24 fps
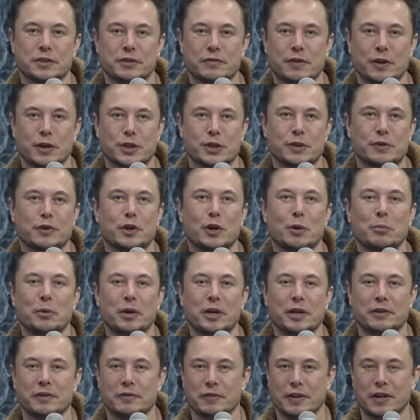is a function of
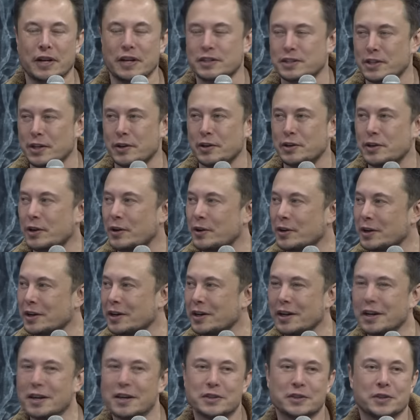dopamine and serotonin,
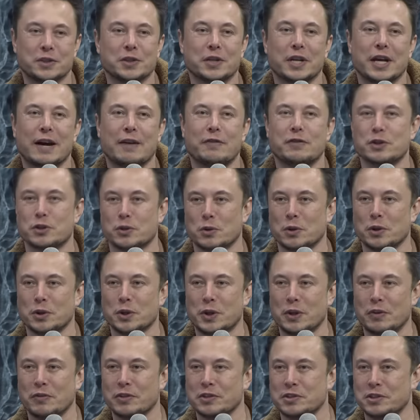so it captures all
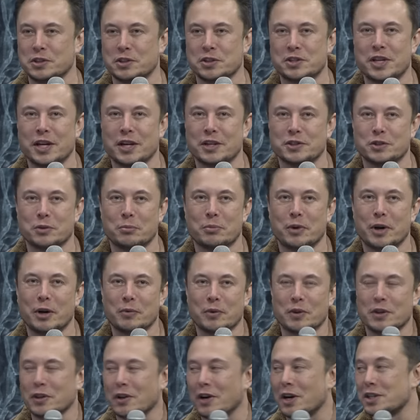humans and jacks your brain
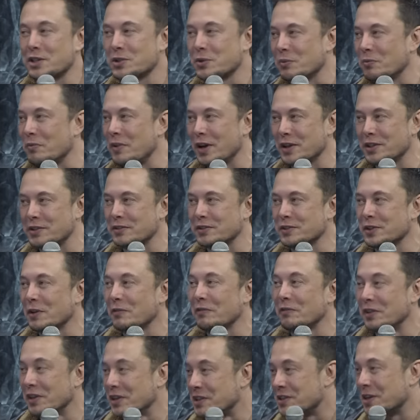with large amounts of
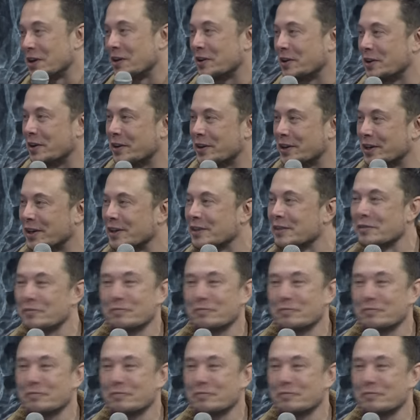dopamine and serotonin.